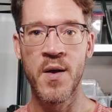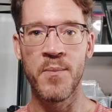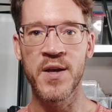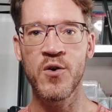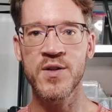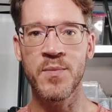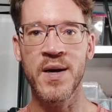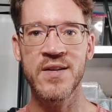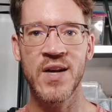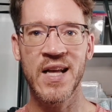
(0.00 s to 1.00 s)
Because a
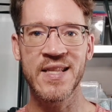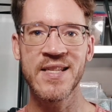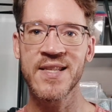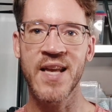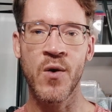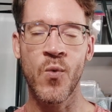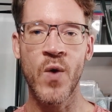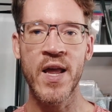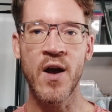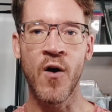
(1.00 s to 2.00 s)
battery like this can
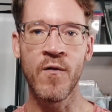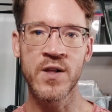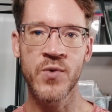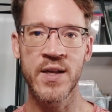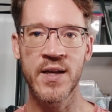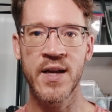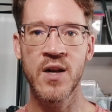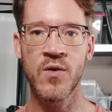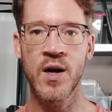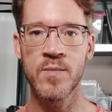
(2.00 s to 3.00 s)
weigh over 20
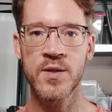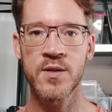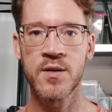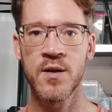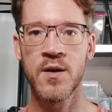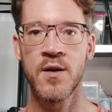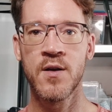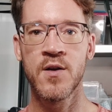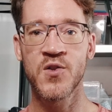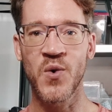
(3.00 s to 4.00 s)
kilograms,
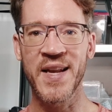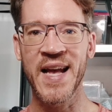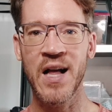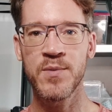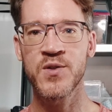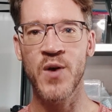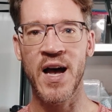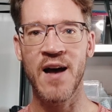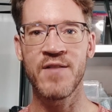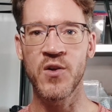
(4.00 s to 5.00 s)
so it helps to
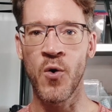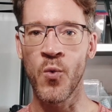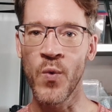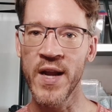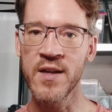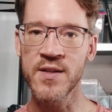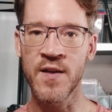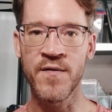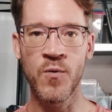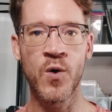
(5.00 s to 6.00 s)
have it on wheels
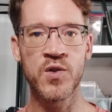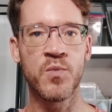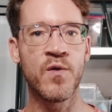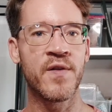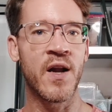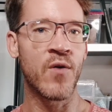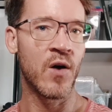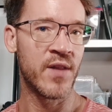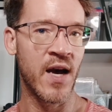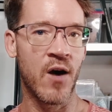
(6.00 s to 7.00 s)
if you want to move it
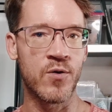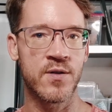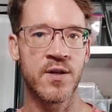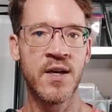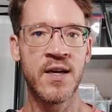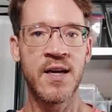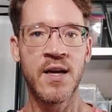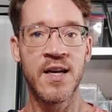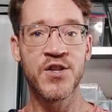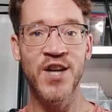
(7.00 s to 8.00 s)
around the house.
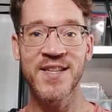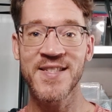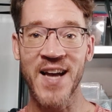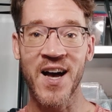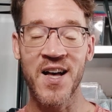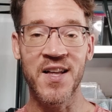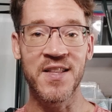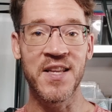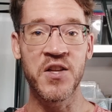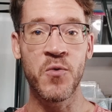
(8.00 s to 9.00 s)
Chances are
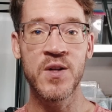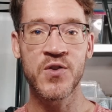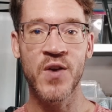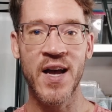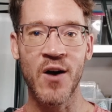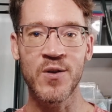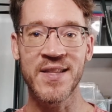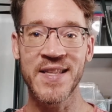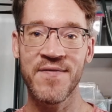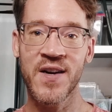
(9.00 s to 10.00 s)
that you will try
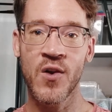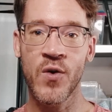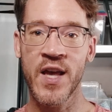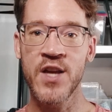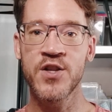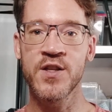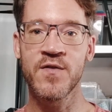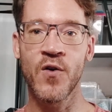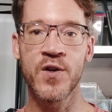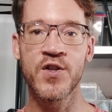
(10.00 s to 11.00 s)
out different locations
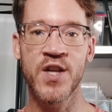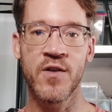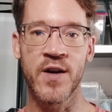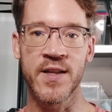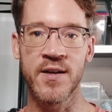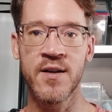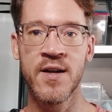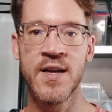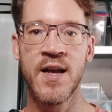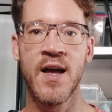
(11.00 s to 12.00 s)
for your generator,
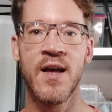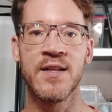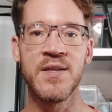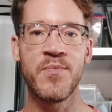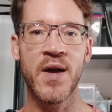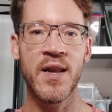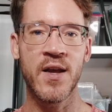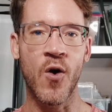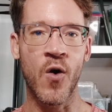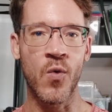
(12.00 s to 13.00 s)

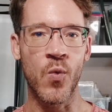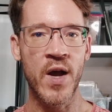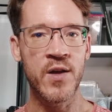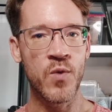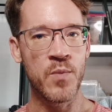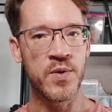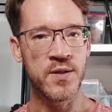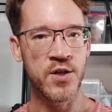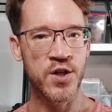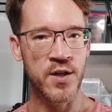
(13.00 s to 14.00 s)
depending on where you will
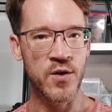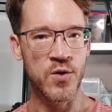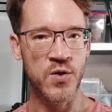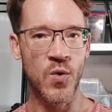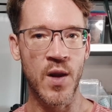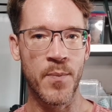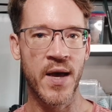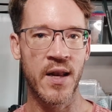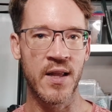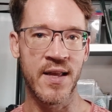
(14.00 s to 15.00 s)
position your solar
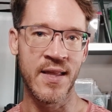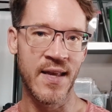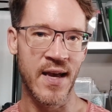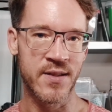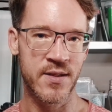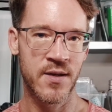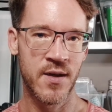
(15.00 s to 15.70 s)
panel in the end.